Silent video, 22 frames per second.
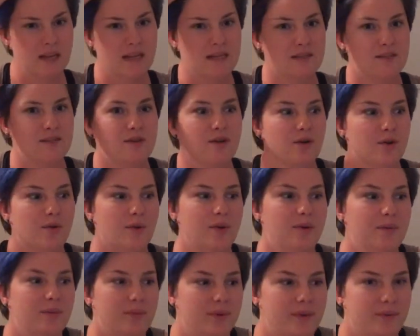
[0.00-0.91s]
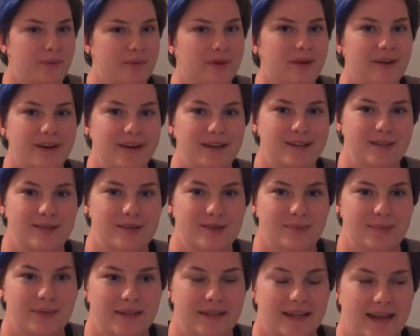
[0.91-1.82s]
And so when we're
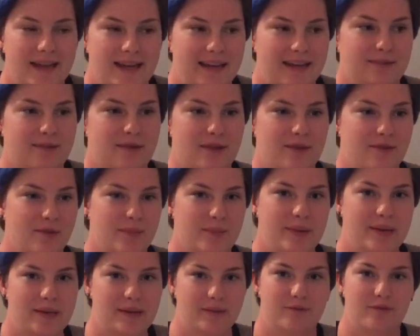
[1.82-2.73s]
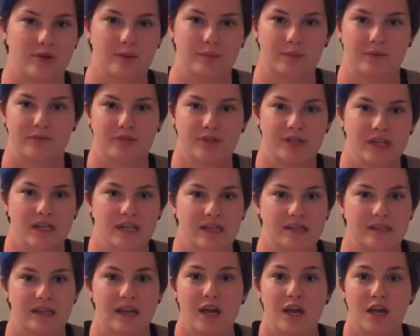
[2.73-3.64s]
consuming that, whether it be in the form of
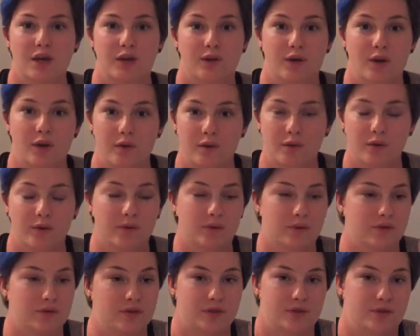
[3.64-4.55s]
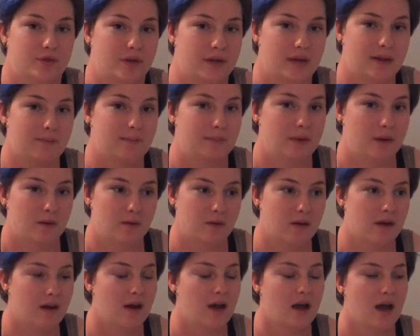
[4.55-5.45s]
cheese, yogurt, or just straight up
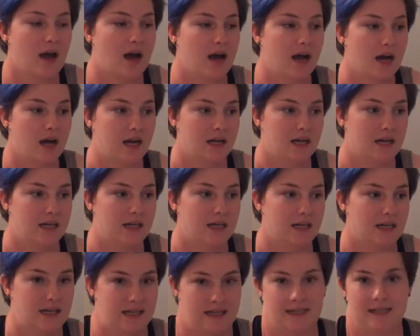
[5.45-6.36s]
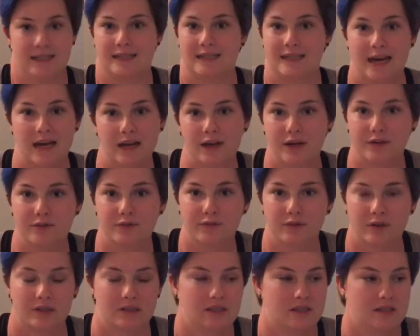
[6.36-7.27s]
milk, it's not good
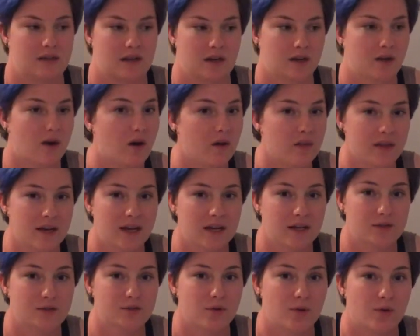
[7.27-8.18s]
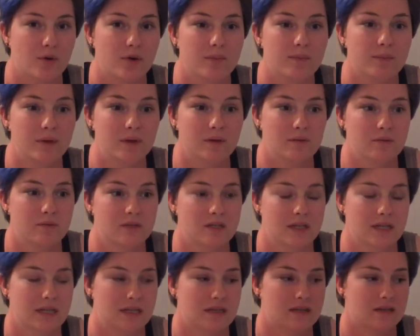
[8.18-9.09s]
for us. It's got all that extra
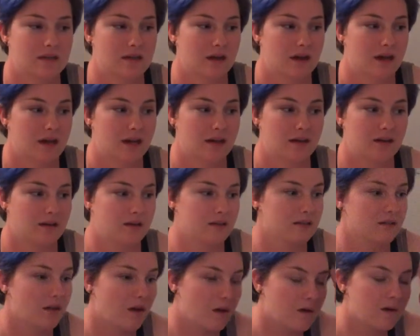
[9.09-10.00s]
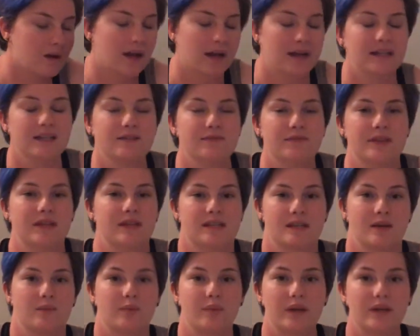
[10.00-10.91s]
hormones, it's got all kinds of
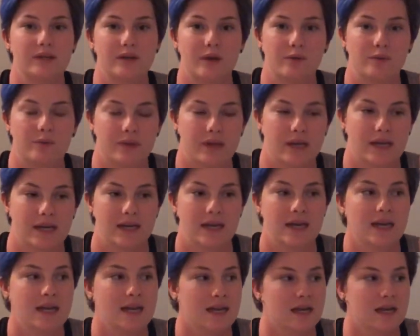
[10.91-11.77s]
things that we don't need.